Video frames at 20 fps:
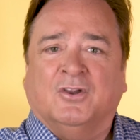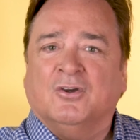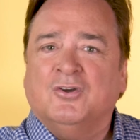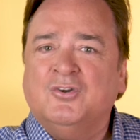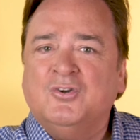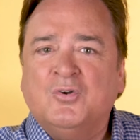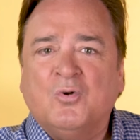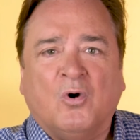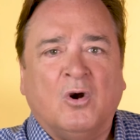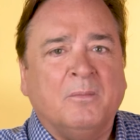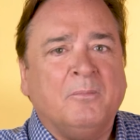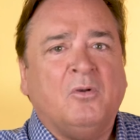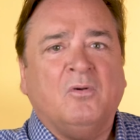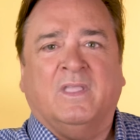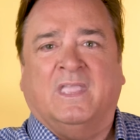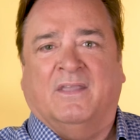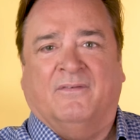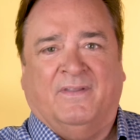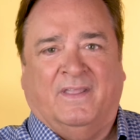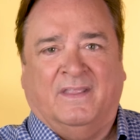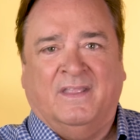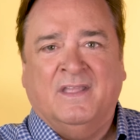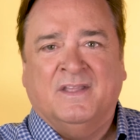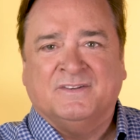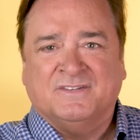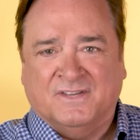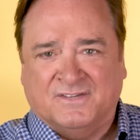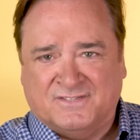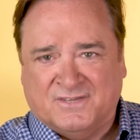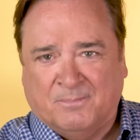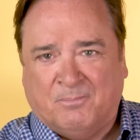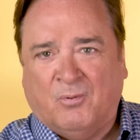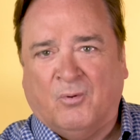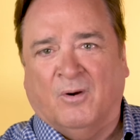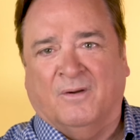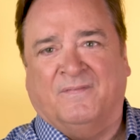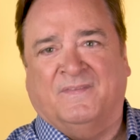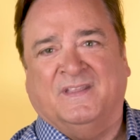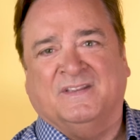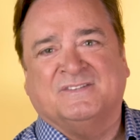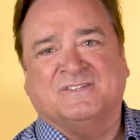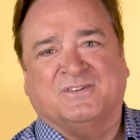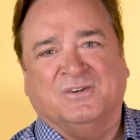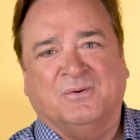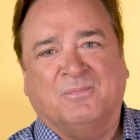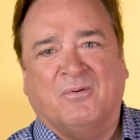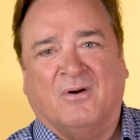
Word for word: your normal giving to support these two